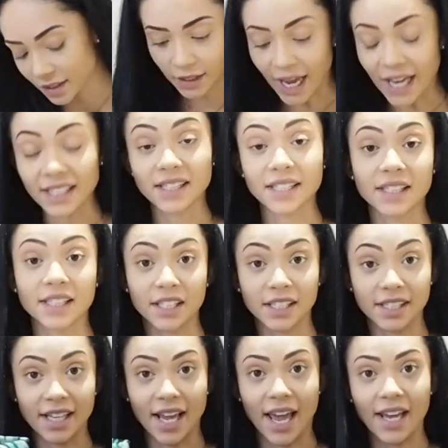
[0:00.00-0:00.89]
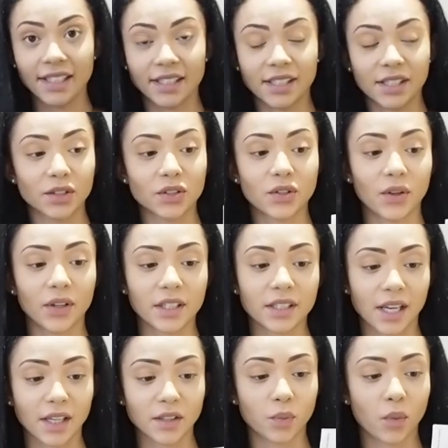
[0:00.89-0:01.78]
as the set. So
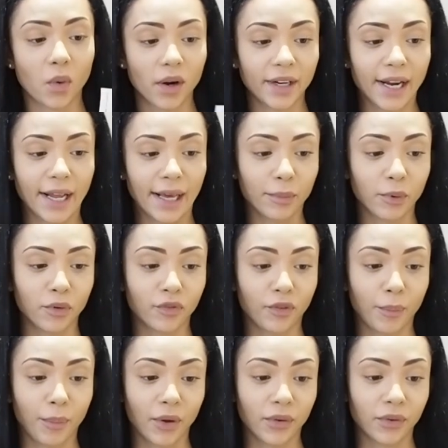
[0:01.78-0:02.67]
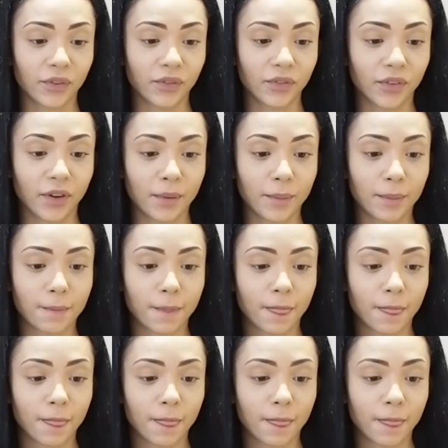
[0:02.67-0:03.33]
this has one label for both of them.